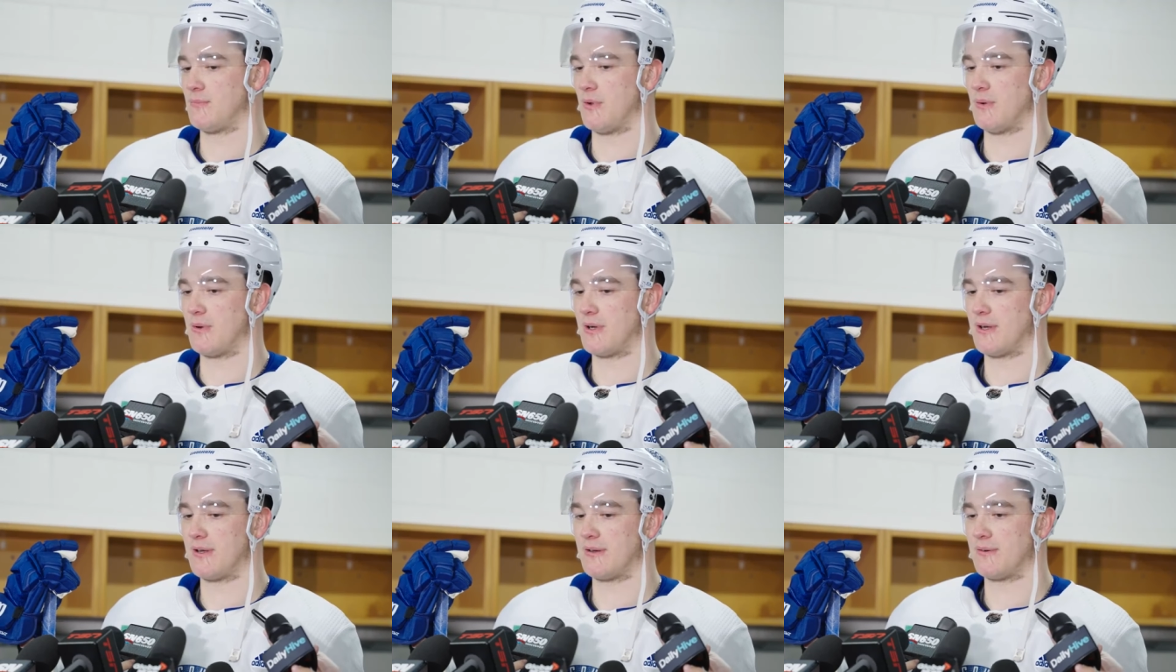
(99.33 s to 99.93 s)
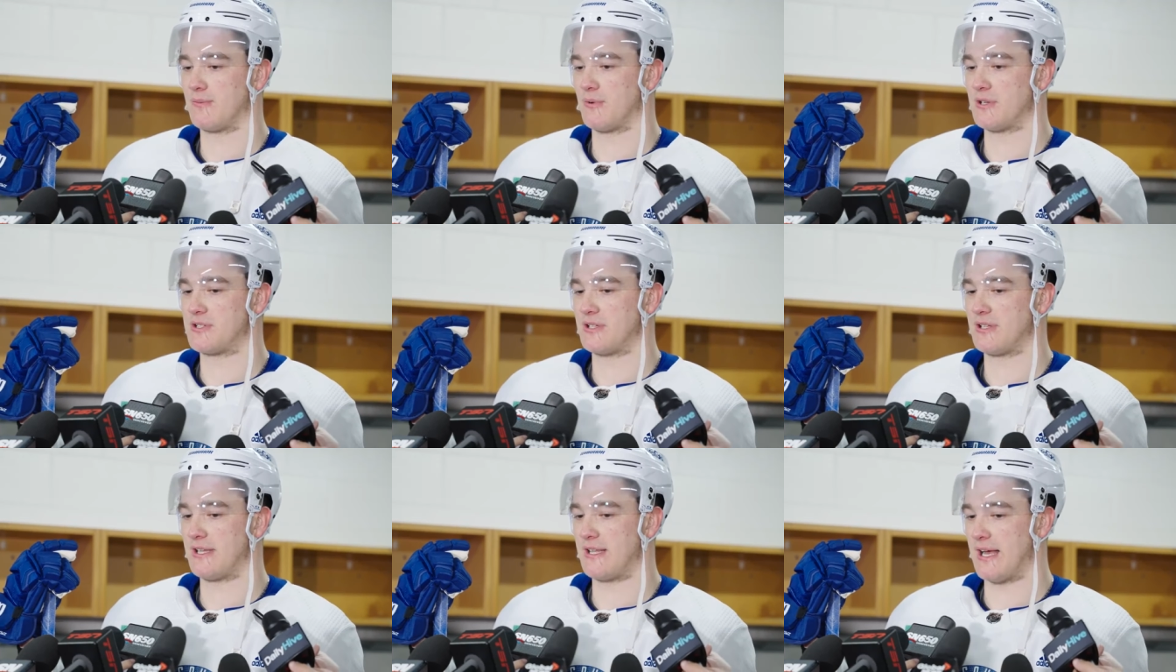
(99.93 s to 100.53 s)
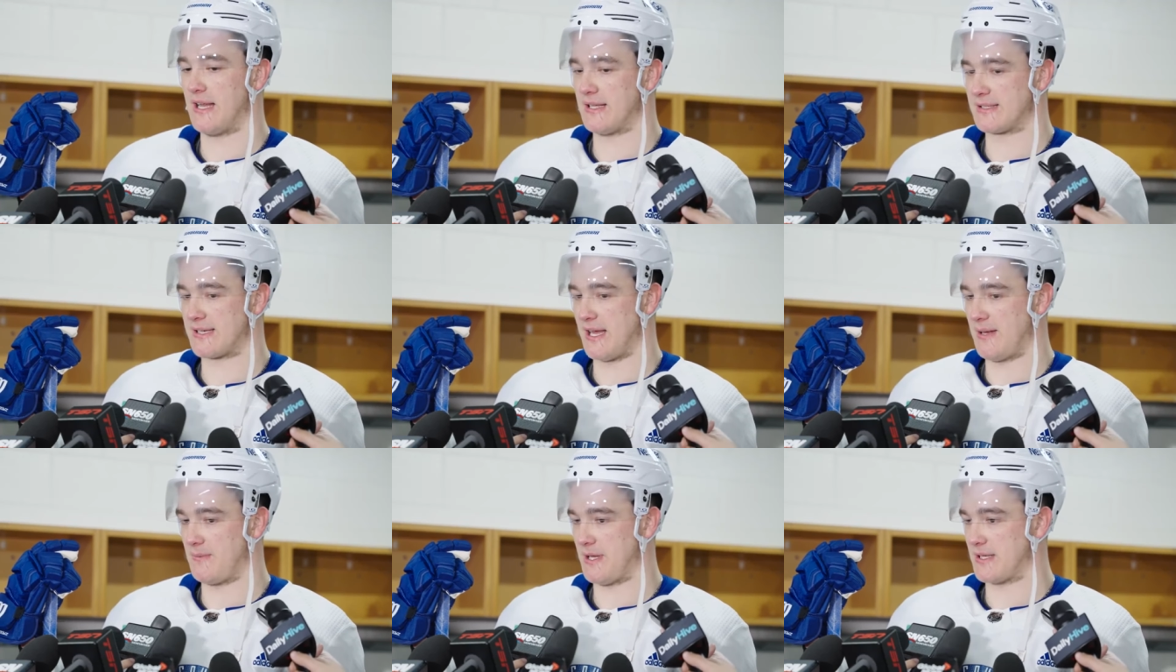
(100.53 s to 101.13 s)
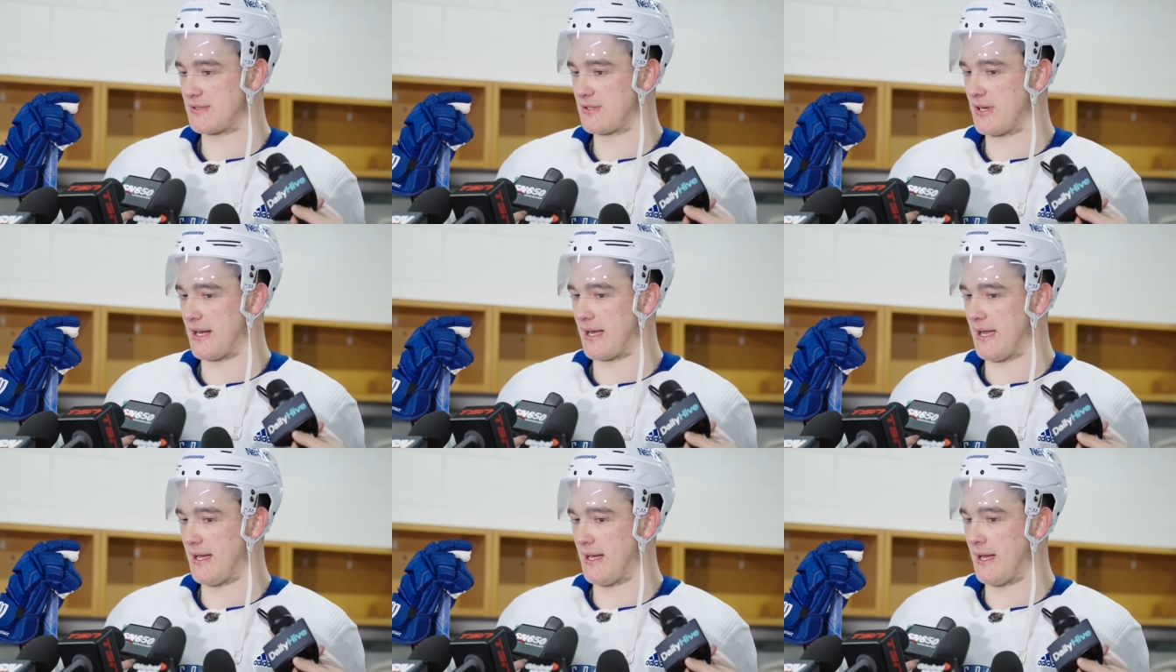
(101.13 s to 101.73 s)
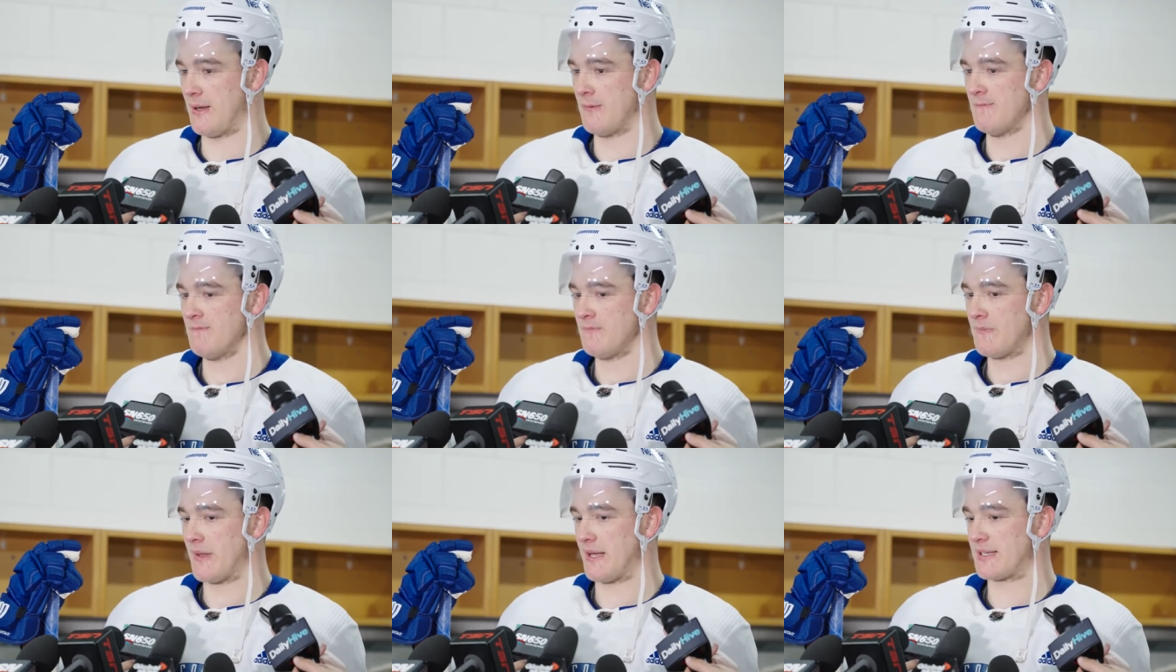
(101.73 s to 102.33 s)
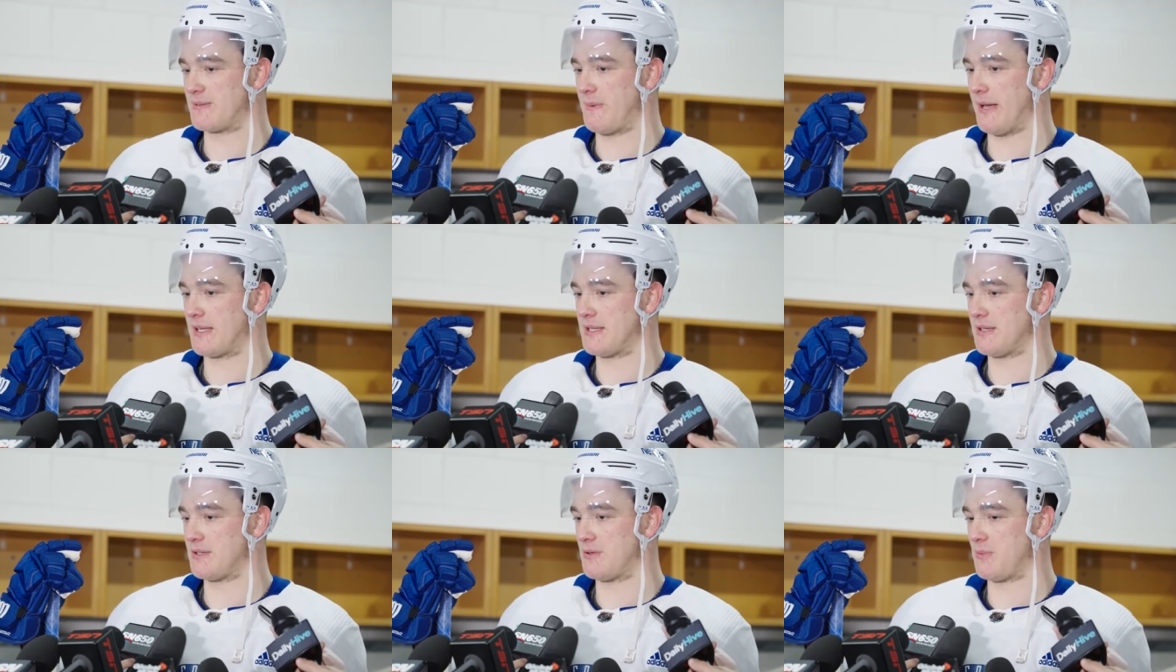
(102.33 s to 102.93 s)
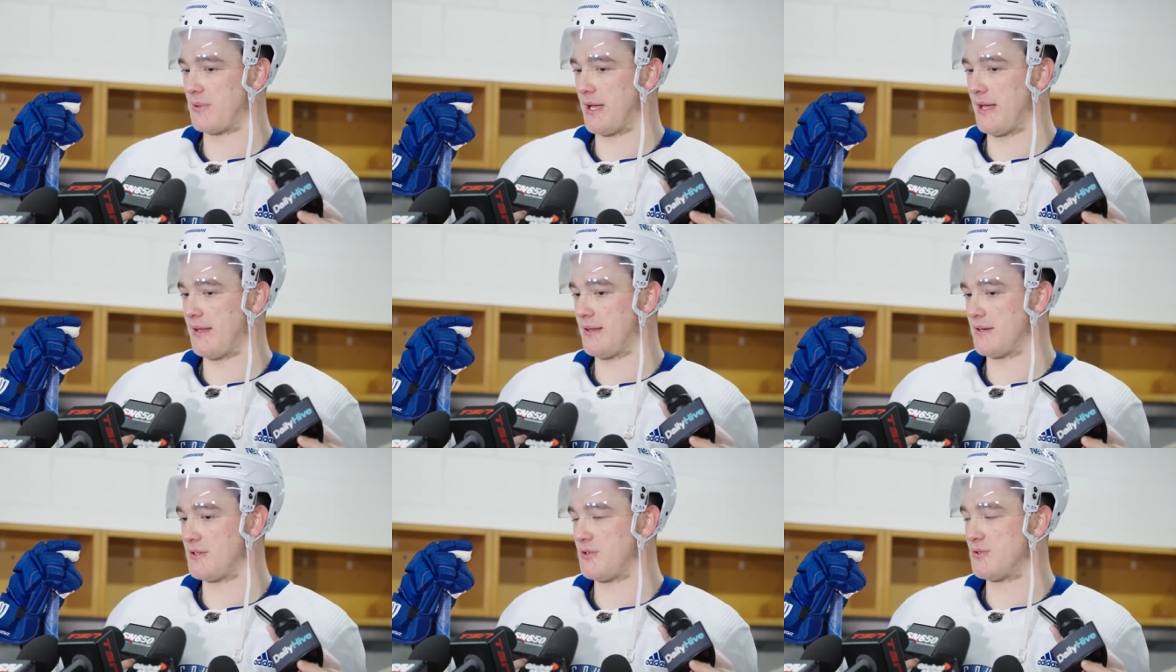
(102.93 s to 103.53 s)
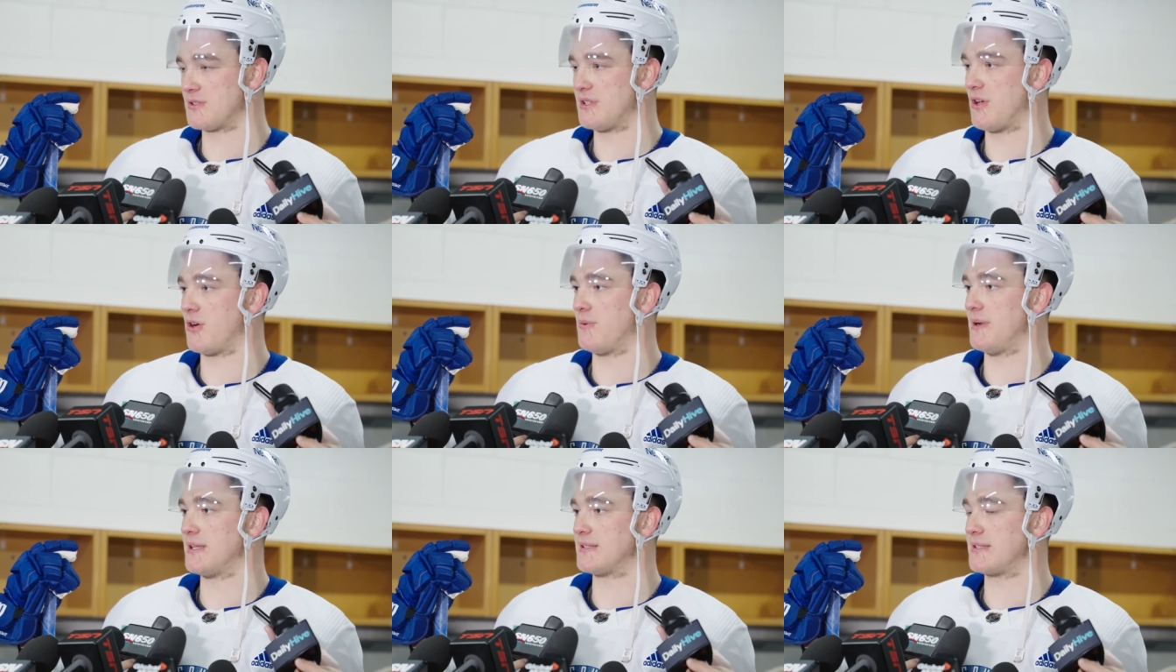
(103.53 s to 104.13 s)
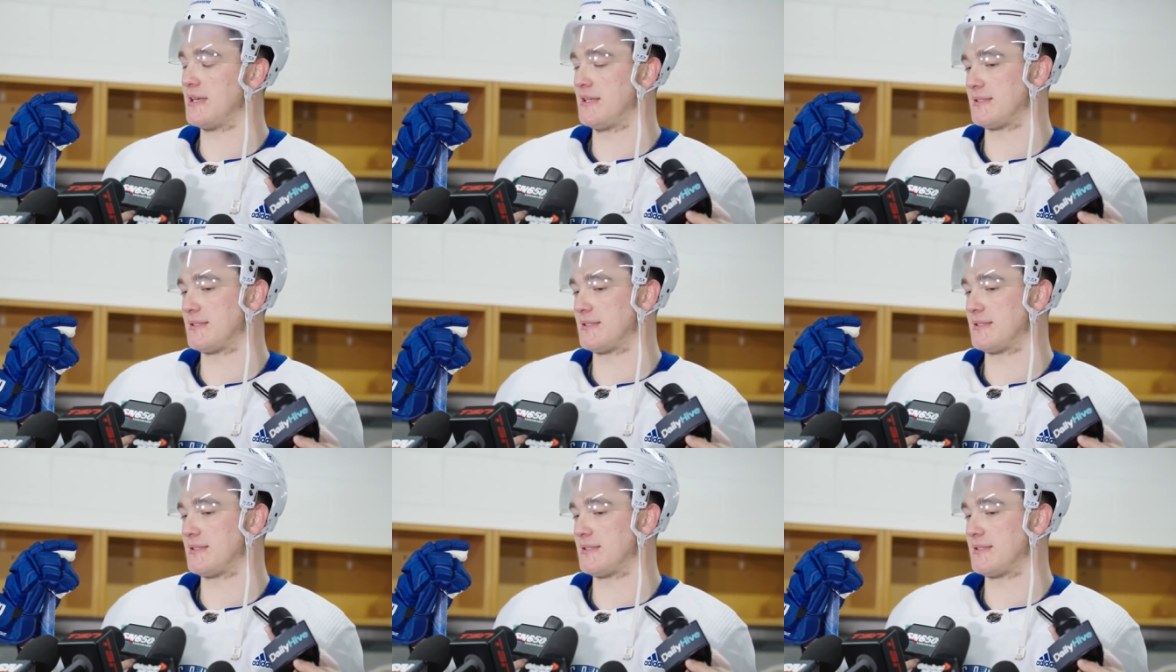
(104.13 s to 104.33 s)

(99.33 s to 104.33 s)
we were watching the Dallas game yesterday, kind of expecting to play either Tuesday or Wednesday.